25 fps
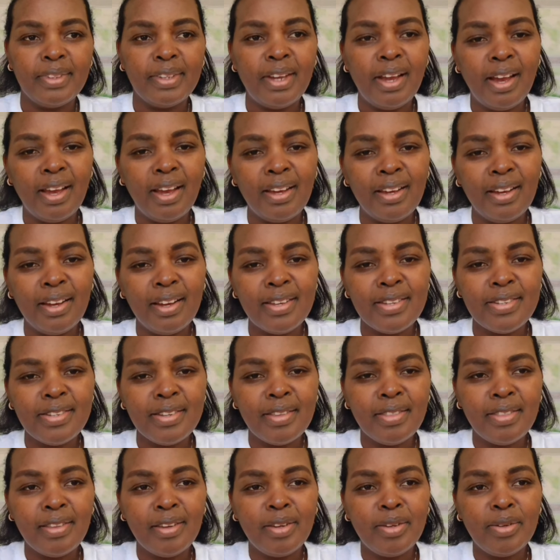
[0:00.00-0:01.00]
Hi guys,
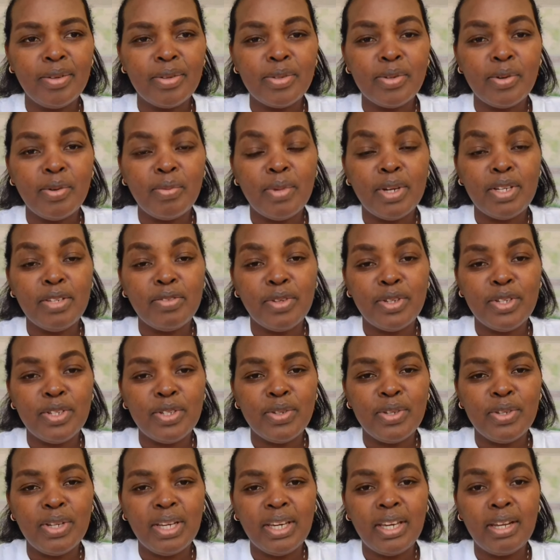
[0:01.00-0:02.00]
and thank you so much for
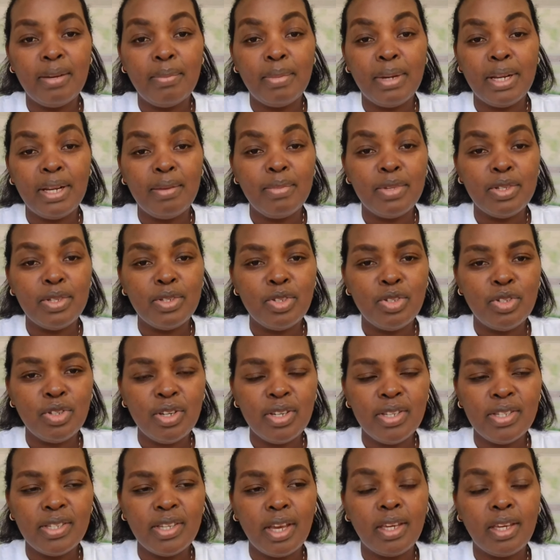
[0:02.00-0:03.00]
tuning in. My name is
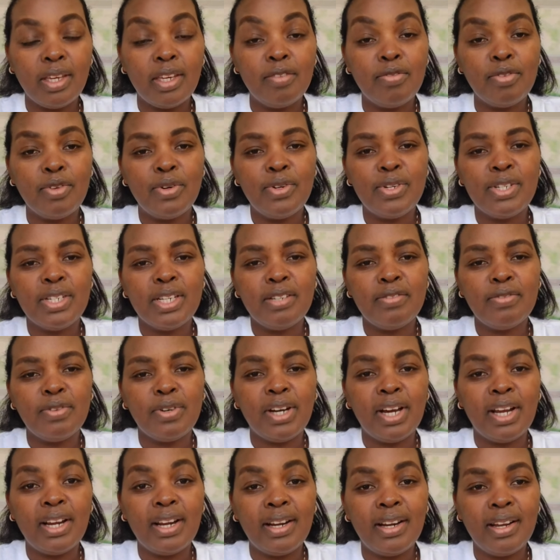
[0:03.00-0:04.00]
Joyce. I give content for
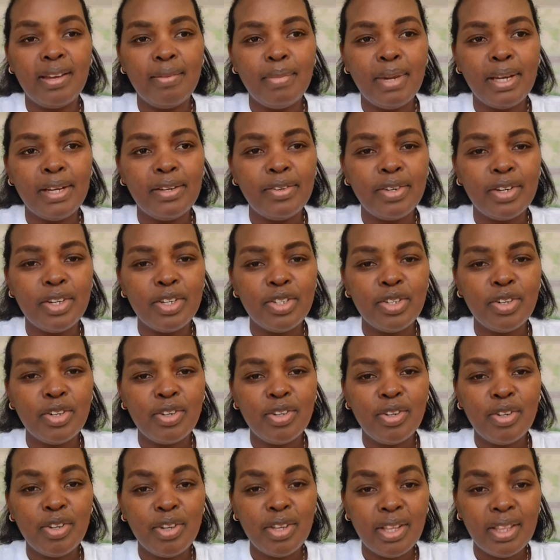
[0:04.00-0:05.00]
Canada
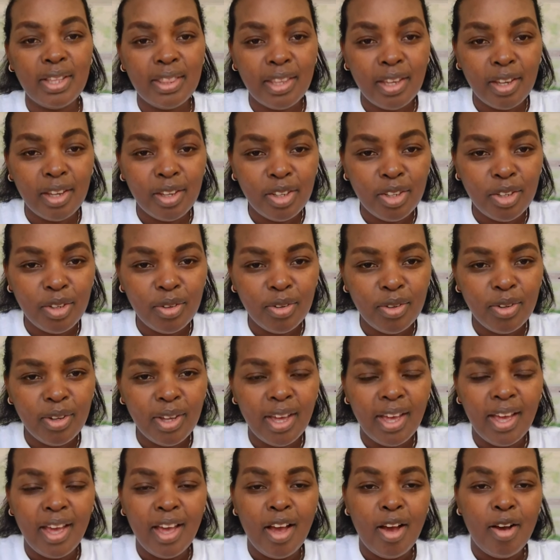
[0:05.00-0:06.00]
immigration. Thank you
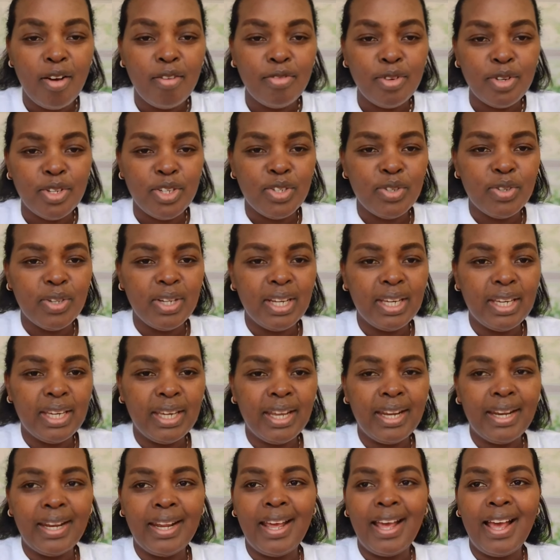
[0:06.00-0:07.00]
for tuning
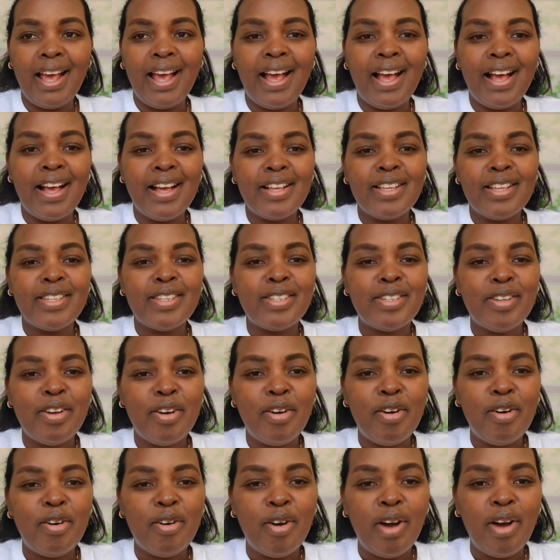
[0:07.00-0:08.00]
in.
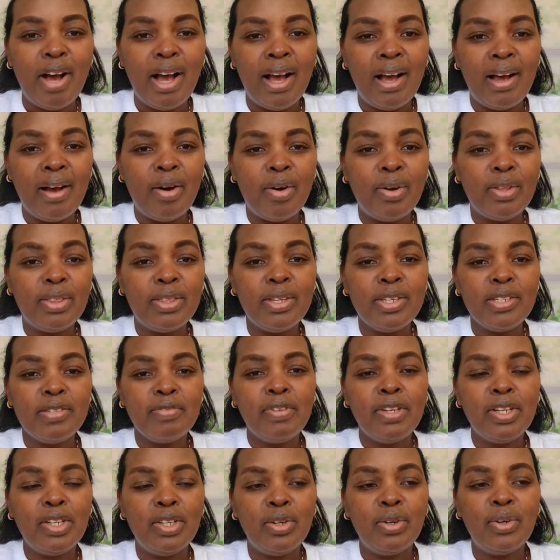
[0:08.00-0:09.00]
So uh, on this
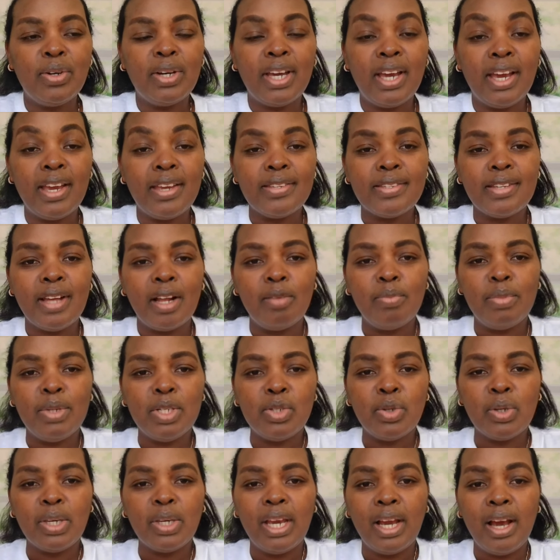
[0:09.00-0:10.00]
video, guys, I'll be
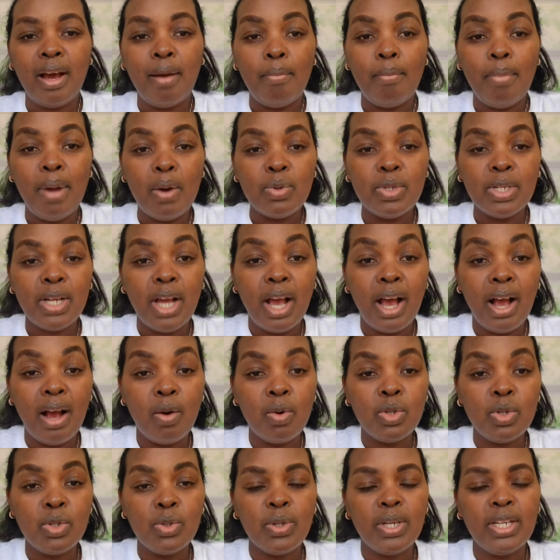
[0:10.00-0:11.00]
talking about how
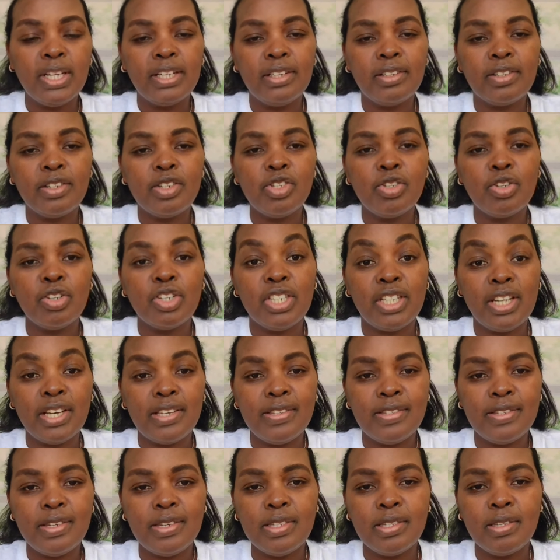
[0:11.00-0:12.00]
to increase your
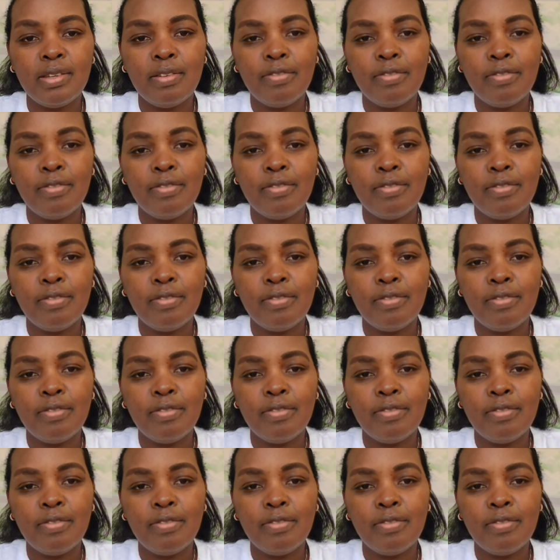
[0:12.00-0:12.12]
chances